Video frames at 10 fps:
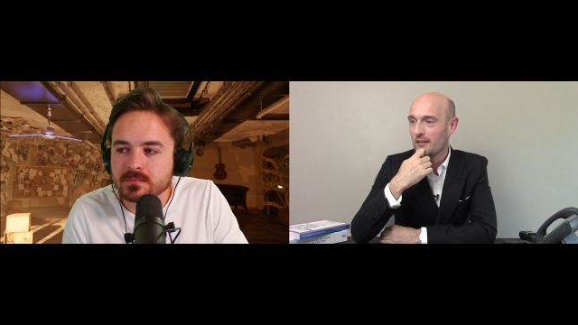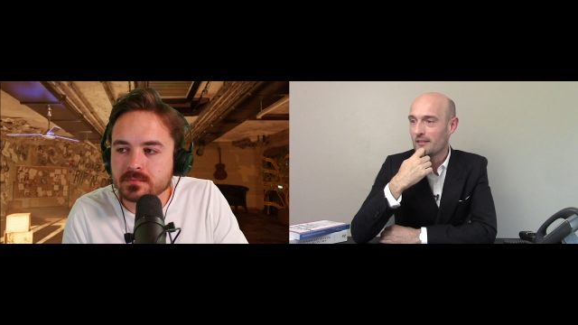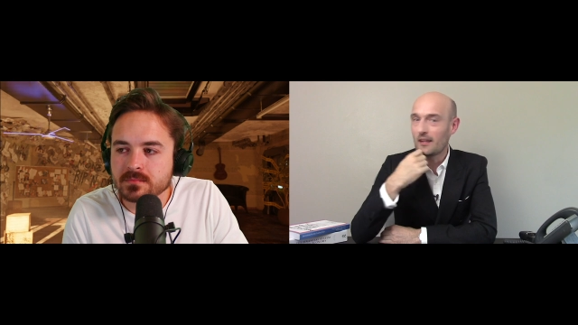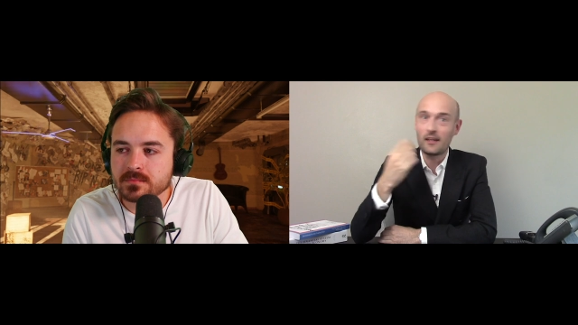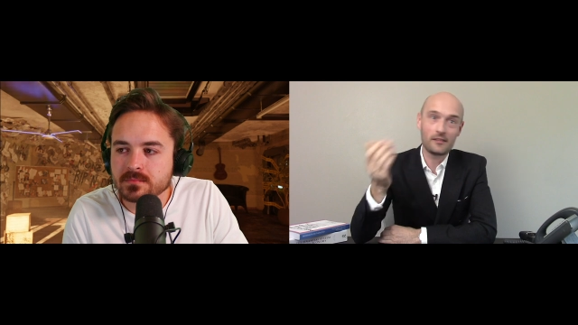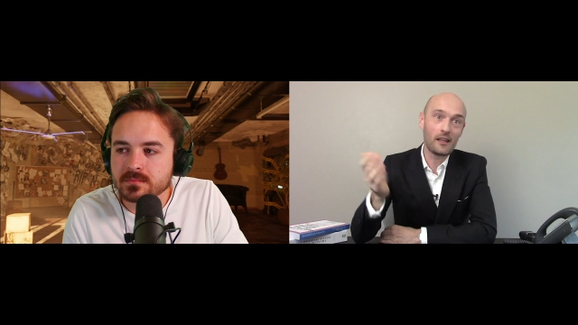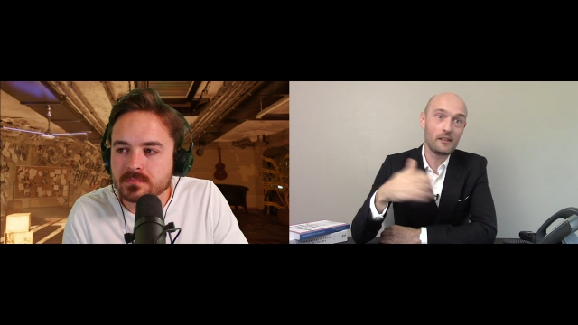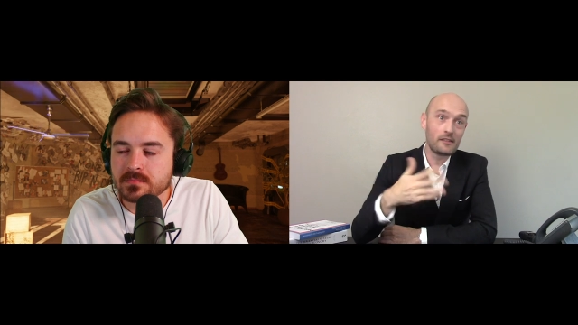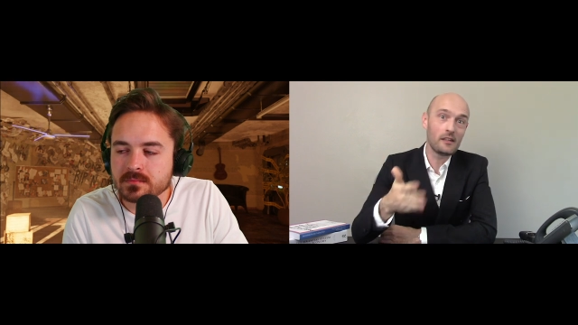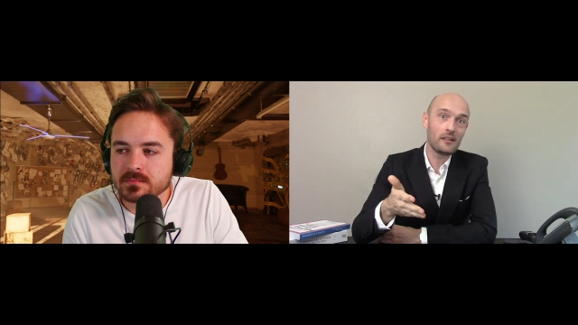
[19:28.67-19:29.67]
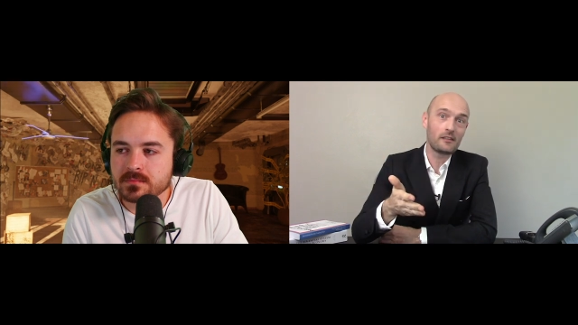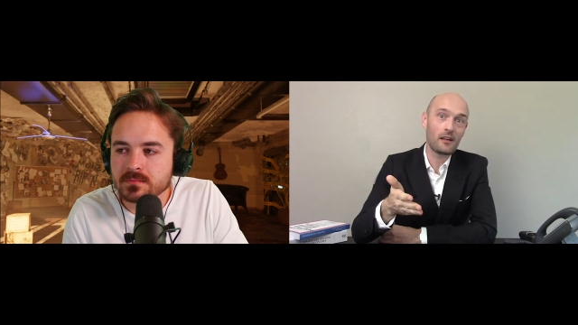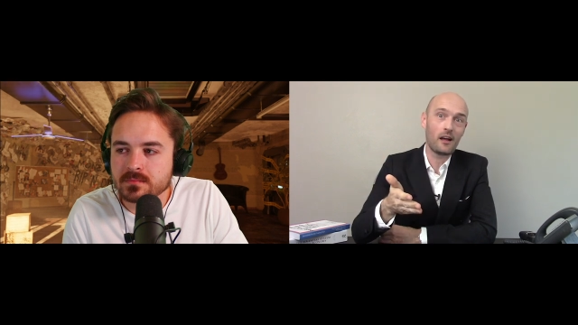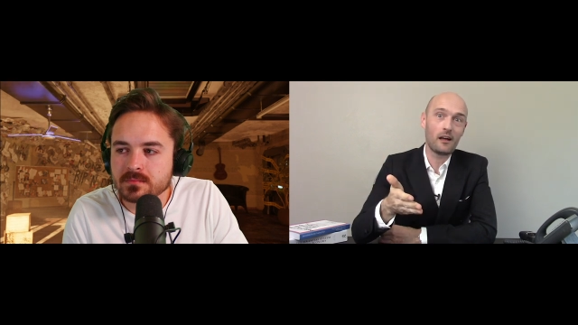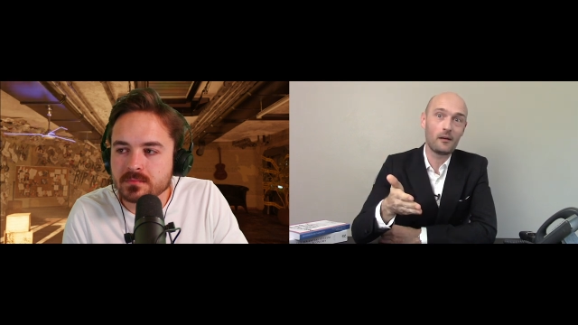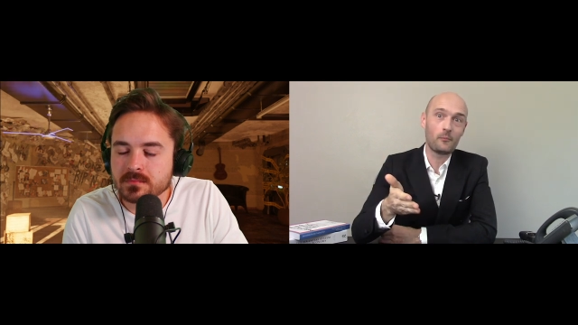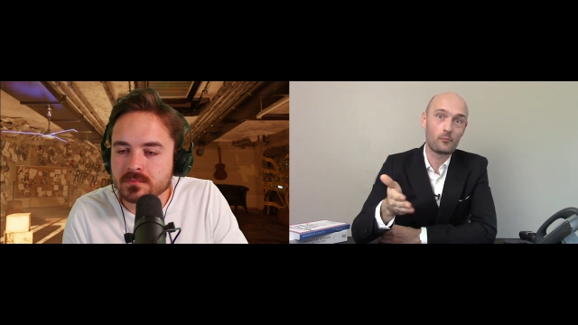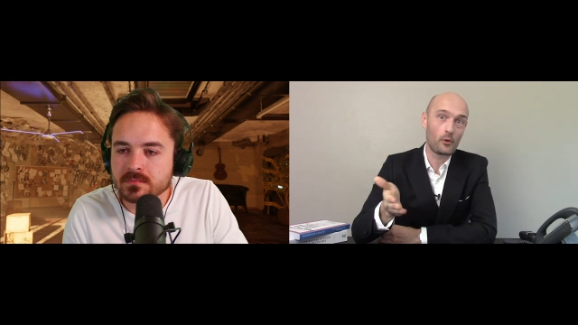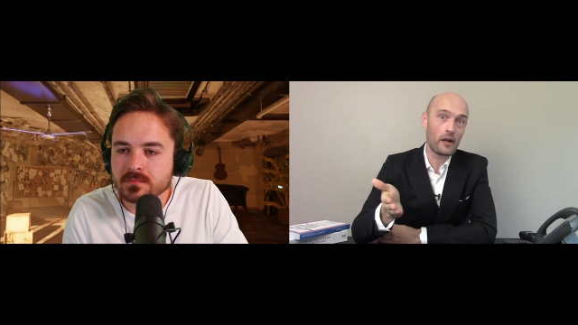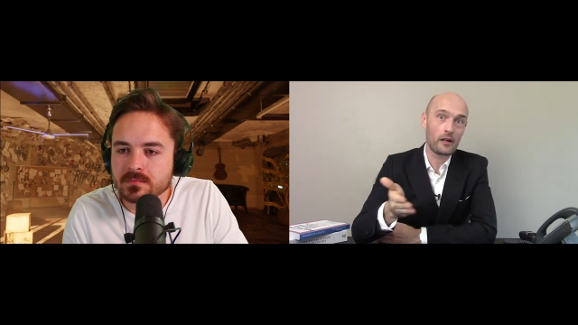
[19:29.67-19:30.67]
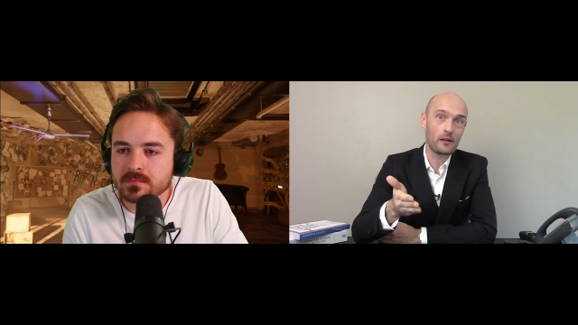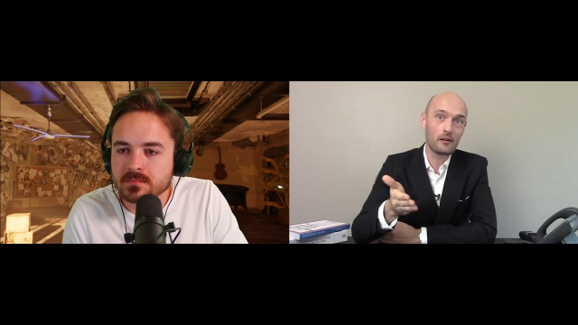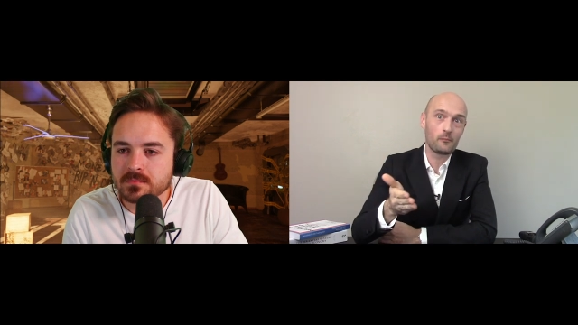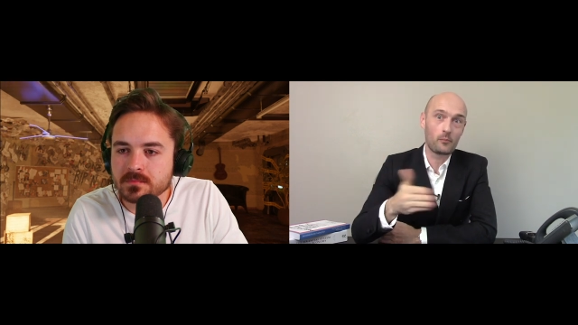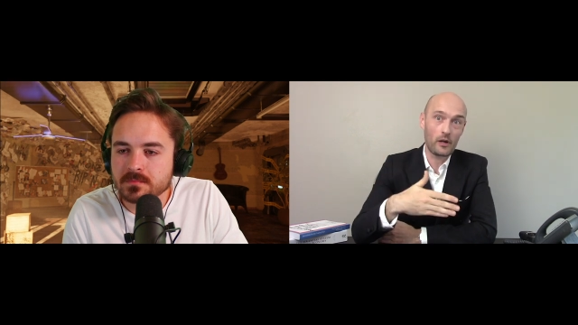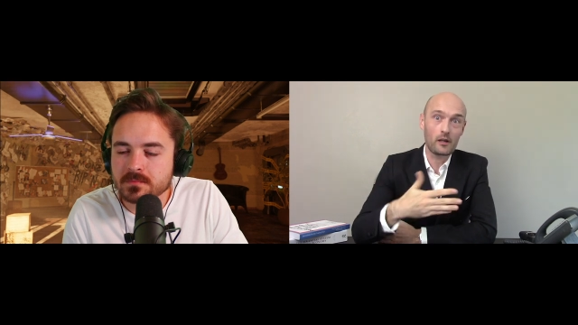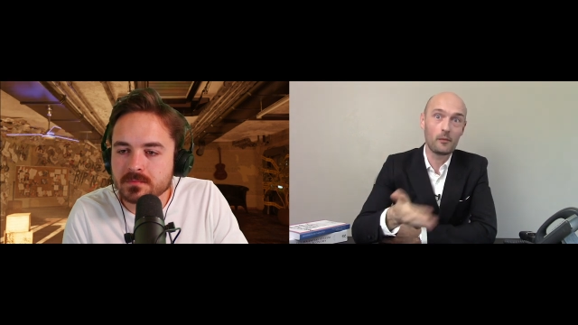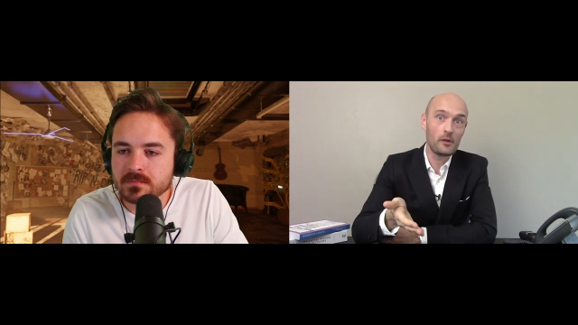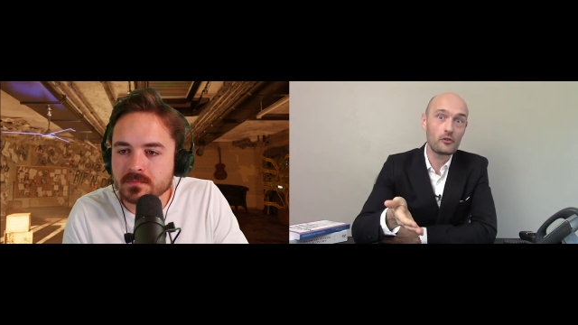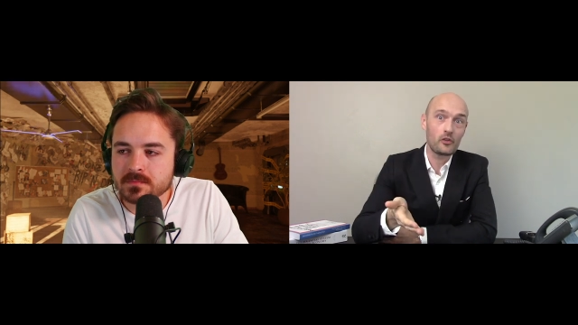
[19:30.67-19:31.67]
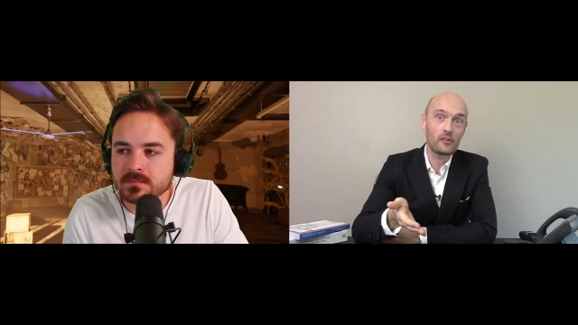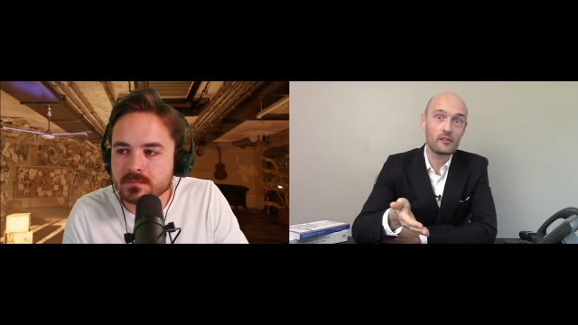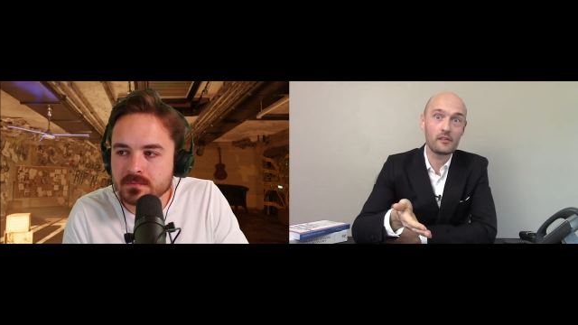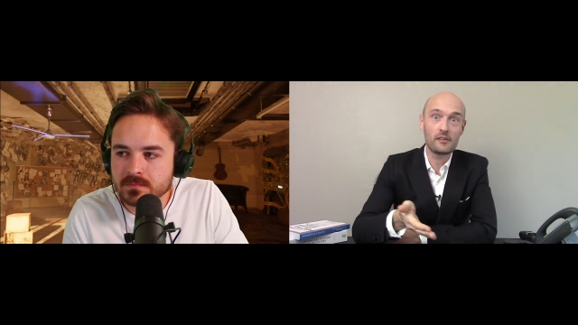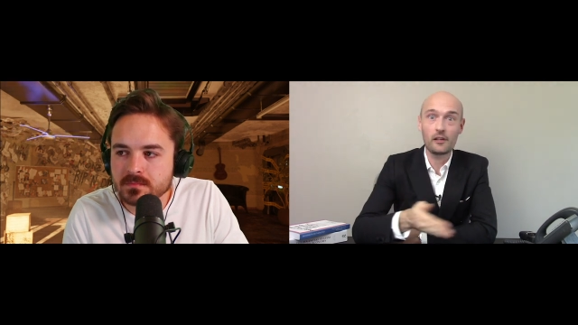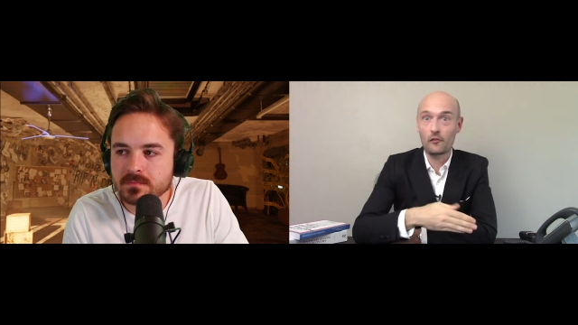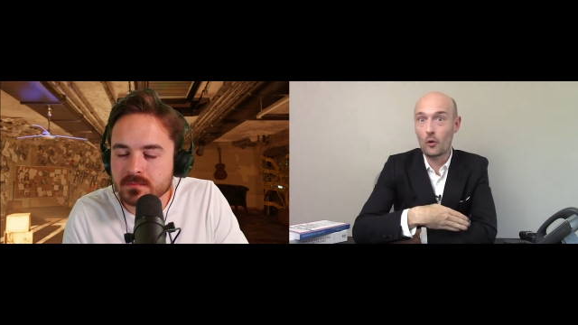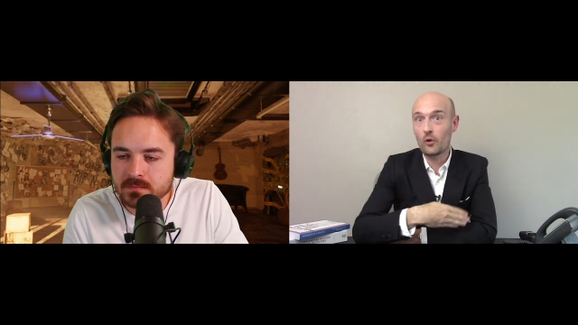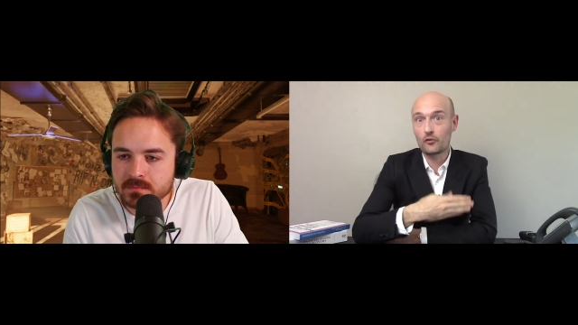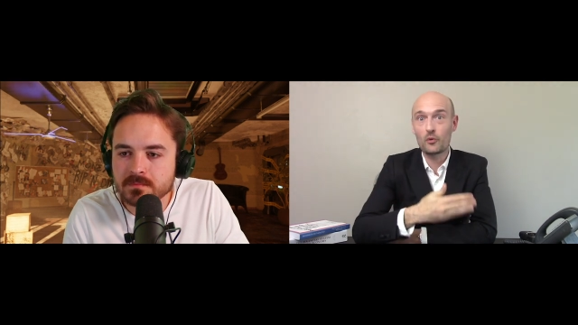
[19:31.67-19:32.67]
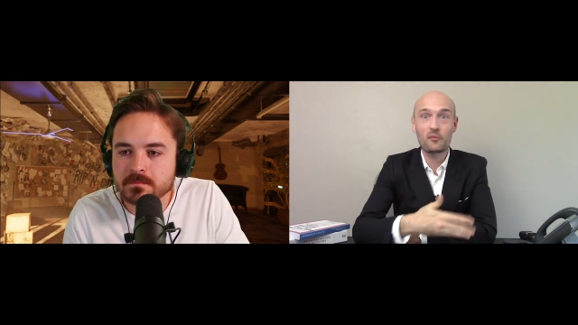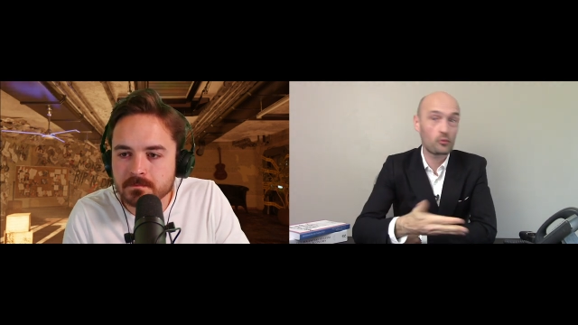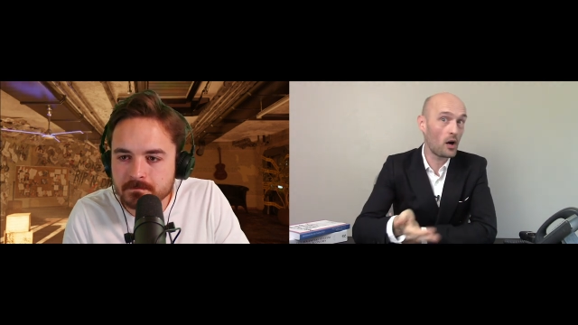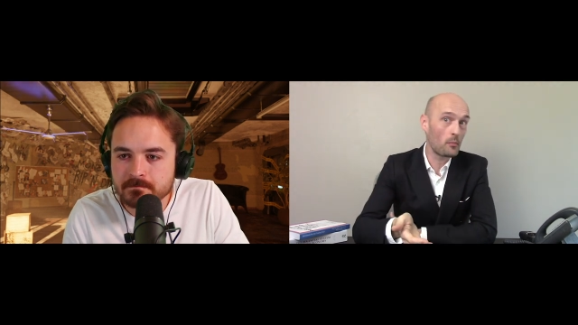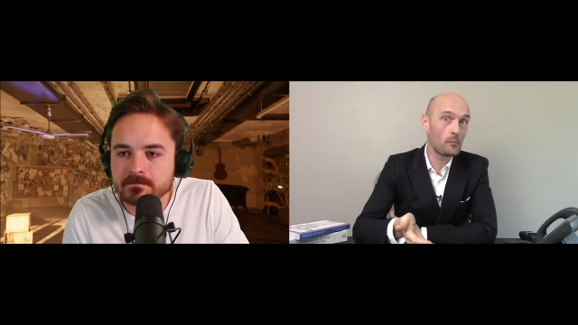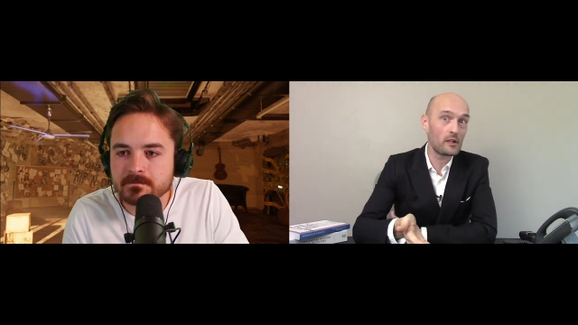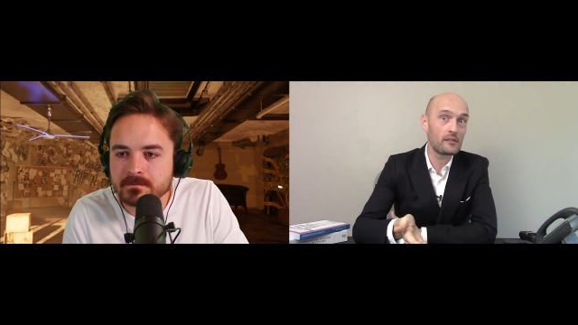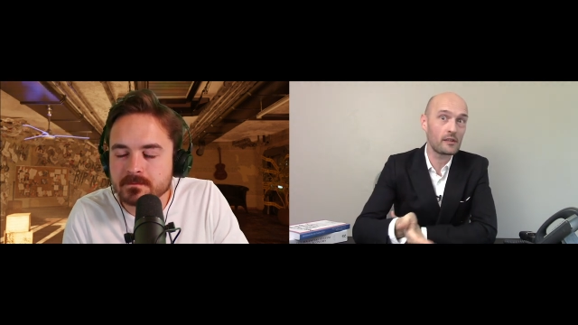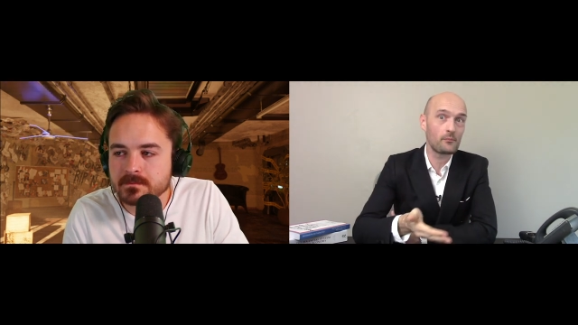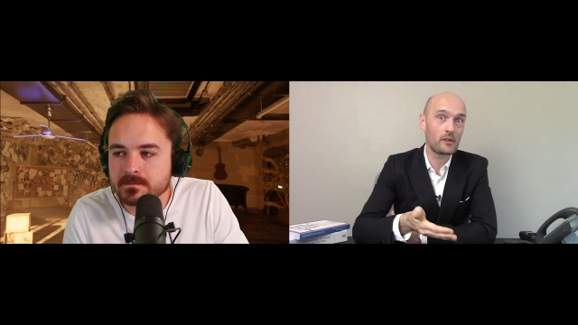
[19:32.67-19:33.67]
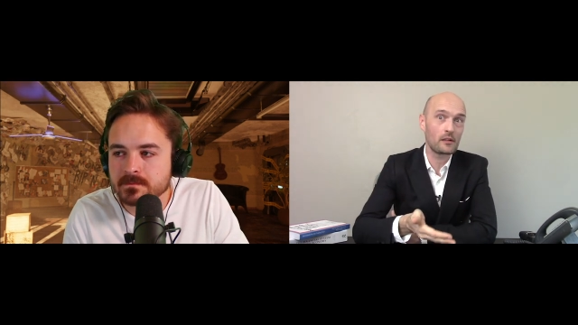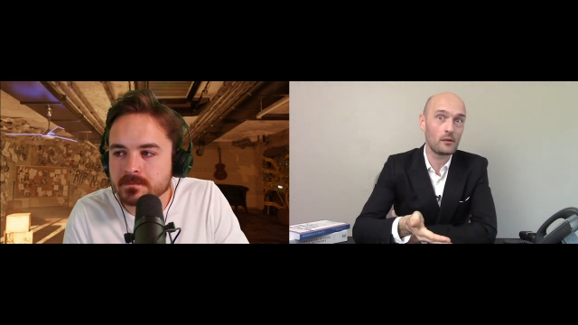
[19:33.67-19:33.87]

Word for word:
Speaker 1: They they did uh, bring bring commissions to zero, which was probably something